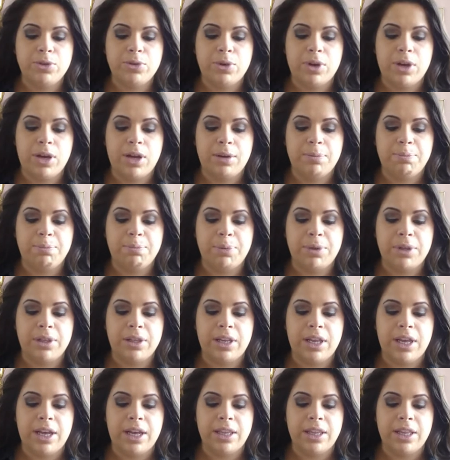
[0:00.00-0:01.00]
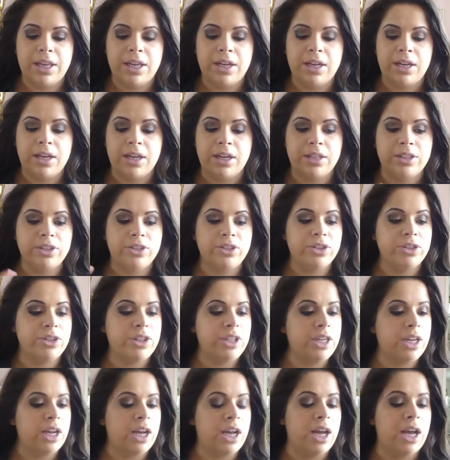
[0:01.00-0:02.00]
to apply that under
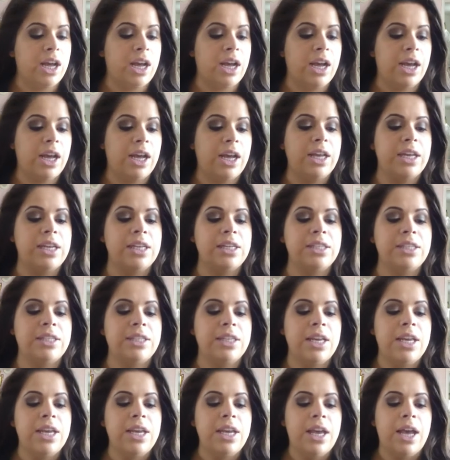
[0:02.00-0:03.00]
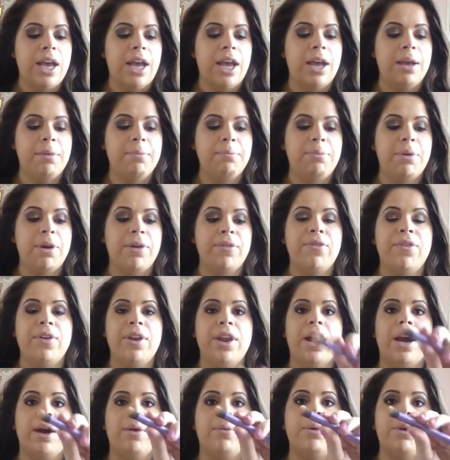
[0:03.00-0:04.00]
the eyes and buff it
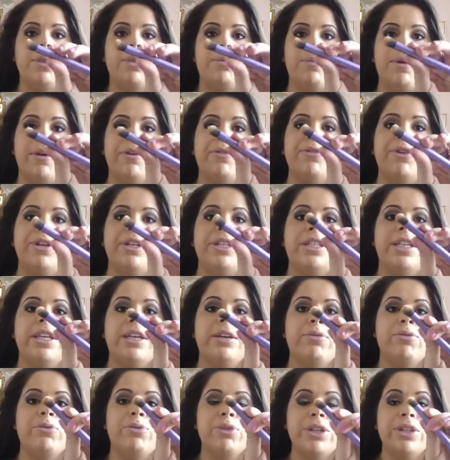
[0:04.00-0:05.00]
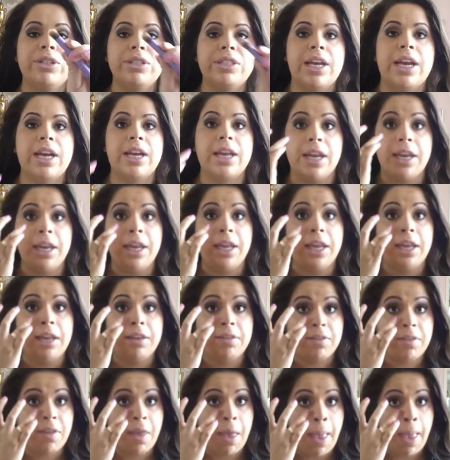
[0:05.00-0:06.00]
out with my Real
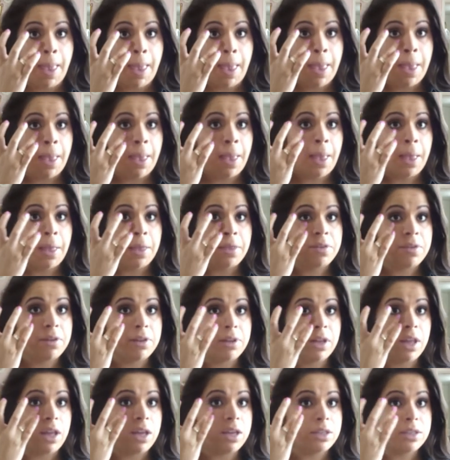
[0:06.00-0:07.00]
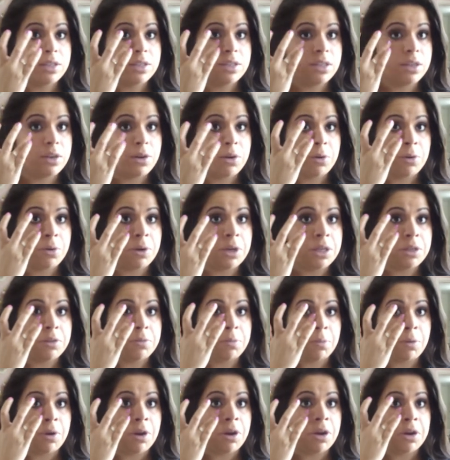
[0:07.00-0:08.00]
Techniques Deluxe Crease
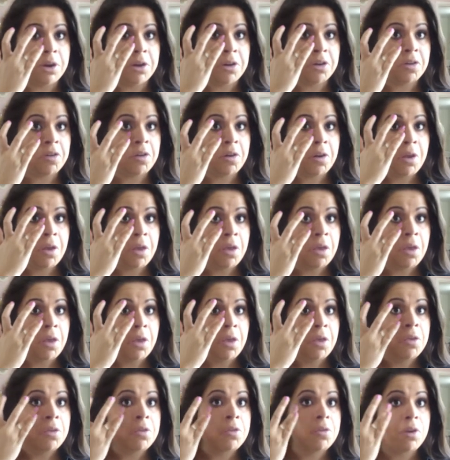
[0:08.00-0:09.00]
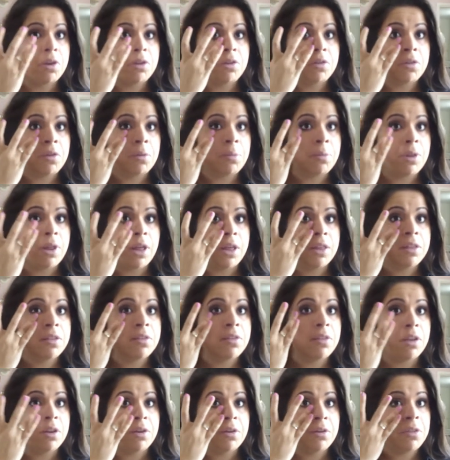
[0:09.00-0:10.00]
Brush. So I just apply
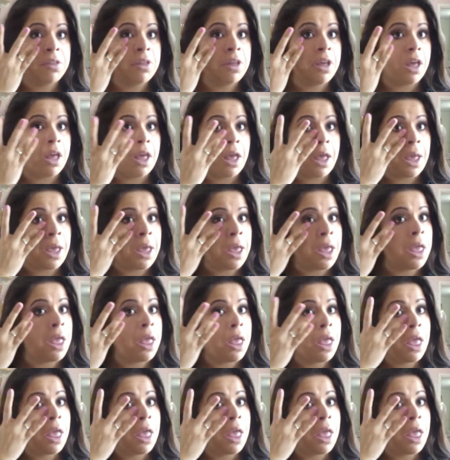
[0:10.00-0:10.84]
this under the eye.